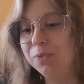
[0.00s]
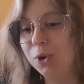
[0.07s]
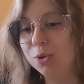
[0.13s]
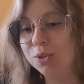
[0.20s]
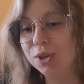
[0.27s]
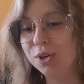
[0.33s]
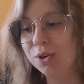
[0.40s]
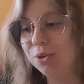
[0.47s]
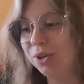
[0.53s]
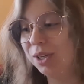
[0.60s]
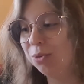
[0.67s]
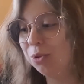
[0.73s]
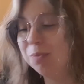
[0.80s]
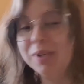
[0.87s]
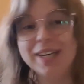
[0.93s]
Although
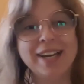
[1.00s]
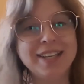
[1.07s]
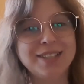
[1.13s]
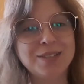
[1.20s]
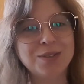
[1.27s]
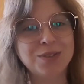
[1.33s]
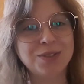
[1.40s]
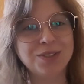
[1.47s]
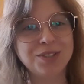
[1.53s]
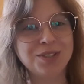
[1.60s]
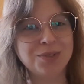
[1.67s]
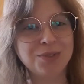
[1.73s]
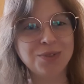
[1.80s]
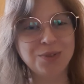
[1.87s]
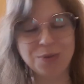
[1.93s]
it would be nice
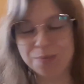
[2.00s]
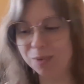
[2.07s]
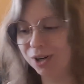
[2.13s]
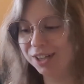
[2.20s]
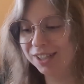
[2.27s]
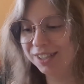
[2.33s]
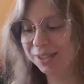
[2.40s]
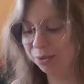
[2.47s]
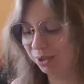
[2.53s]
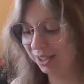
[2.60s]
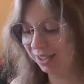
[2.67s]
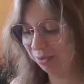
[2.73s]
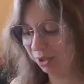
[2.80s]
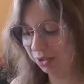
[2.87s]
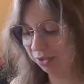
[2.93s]
to partner
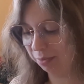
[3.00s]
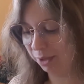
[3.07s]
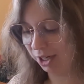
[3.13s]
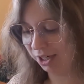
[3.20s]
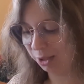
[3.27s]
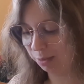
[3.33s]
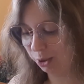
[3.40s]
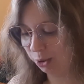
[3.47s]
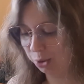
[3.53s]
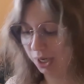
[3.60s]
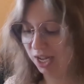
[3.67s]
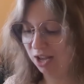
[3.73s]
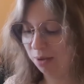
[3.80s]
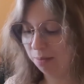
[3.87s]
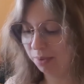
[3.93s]
with Remarkable,
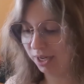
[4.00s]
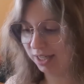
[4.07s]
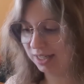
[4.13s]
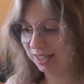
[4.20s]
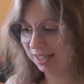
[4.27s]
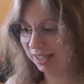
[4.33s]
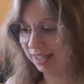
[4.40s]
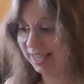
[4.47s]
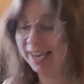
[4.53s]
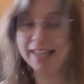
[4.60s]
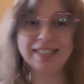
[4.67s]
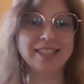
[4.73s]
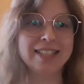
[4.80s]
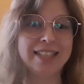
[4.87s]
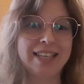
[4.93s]
but
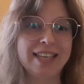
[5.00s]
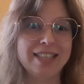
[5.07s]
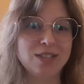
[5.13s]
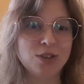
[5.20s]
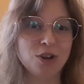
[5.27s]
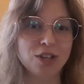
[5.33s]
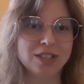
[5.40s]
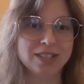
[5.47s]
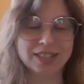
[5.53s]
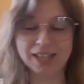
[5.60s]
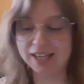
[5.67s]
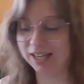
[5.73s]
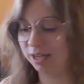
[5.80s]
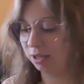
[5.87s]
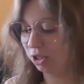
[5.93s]
yes, it's not
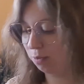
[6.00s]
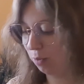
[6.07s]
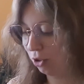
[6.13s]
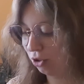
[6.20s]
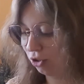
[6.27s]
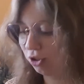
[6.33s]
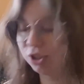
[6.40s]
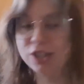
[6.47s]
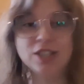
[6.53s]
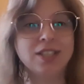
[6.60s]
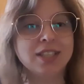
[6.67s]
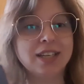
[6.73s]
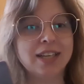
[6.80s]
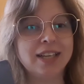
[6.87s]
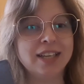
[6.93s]
sponsored
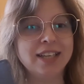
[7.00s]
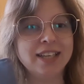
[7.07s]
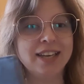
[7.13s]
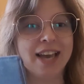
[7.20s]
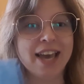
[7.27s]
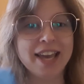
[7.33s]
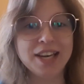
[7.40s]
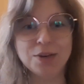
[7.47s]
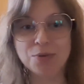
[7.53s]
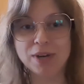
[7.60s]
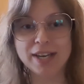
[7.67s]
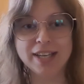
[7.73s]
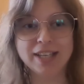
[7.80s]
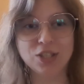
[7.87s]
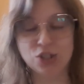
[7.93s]
in any
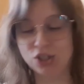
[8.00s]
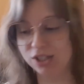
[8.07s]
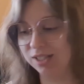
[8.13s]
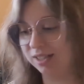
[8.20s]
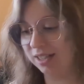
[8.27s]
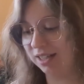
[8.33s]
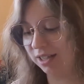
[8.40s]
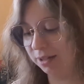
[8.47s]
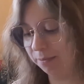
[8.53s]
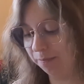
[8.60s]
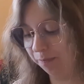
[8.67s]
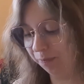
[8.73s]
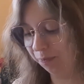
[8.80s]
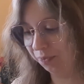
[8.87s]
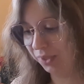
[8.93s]
way. It's just
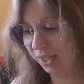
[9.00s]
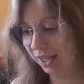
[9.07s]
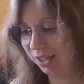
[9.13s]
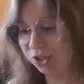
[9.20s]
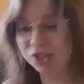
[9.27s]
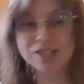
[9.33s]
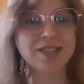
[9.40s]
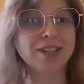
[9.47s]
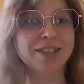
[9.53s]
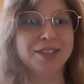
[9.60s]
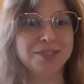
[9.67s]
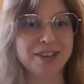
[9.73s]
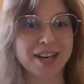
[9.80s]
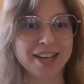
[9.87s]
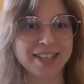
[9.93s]
a
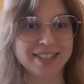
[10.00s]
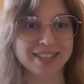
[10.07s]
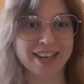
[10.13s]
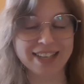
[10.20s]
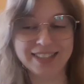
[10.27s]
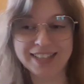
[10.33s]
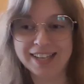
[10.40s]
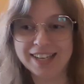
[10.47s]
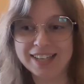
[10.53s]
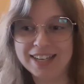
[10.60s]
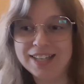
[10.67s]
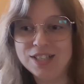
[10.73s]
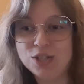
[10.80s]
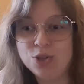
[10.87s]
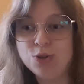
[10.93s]
device. I think
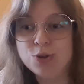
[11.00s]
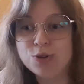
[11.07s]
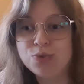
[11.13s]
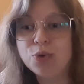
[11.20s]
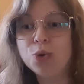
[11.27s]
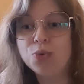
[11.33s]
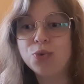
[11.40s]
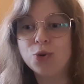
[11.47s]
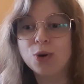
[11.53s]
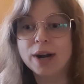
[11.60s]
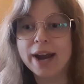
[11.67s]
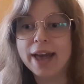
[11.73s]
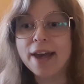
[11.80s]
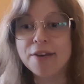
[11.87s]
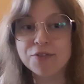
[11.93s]
it's useful
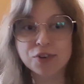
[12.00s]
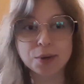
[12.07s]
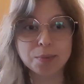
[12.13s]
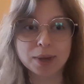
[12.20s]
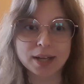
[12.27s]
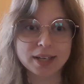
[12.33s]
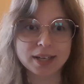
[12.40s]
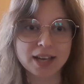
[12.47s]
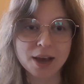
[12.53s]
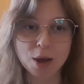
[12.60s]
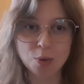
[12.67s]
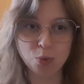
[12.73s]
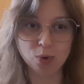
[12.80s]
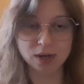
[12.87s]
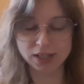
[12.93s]
for everybody
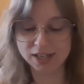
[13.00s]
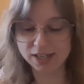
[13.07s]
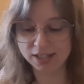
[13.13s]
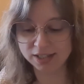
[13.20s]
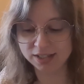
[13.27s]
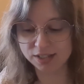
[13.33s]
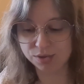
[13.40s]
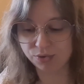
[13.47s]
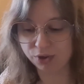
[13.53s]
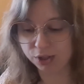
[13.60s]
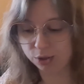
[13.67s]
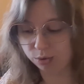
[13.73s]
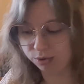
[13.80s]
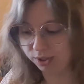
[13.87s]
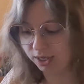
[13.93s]
working in this
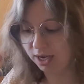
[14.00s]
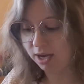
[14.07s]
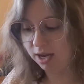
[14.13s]
field.